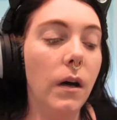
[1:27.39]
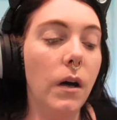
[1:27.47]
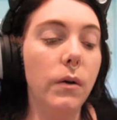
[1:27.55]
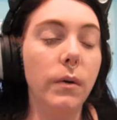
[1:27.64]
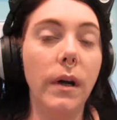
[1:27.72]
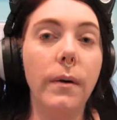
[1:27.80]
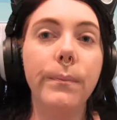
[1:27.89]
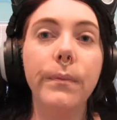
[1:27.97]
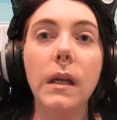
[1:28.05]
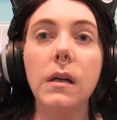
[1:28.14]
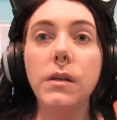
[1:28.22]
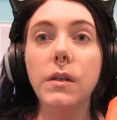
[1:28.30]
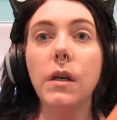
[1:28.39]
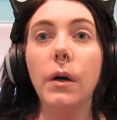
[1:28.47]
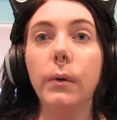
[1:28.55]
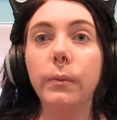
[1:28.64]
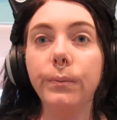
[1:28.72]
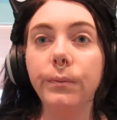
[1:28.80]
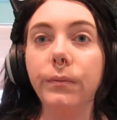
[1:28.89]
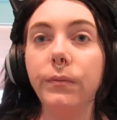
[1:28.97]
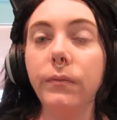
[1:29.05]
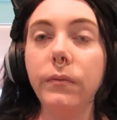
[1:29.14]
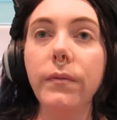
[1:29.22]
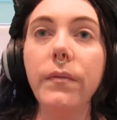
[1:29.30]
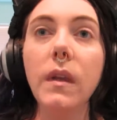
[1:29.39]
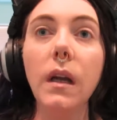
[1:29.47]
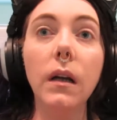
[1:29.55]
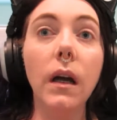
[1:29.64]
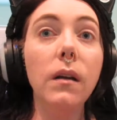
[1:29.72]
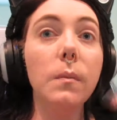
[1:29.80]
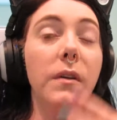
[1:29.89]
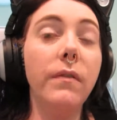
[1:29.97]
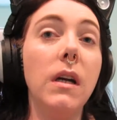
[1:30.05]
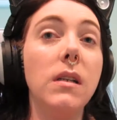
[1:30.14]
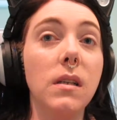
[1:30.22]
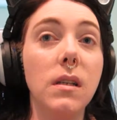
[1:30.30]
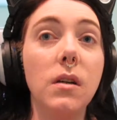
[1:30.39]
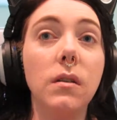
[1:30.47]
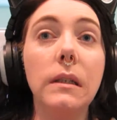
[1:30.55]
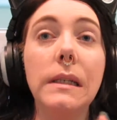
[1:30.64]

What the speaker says: Okay, so now that my face is all